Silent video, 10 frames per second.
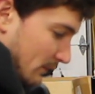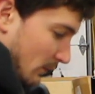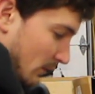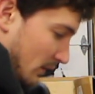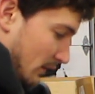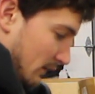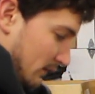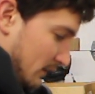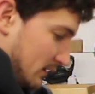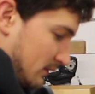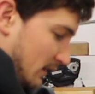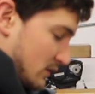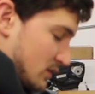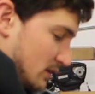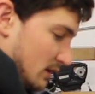for this
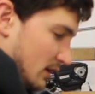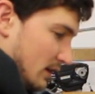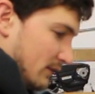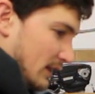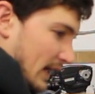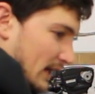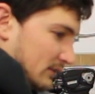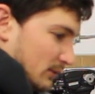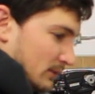section of the axle.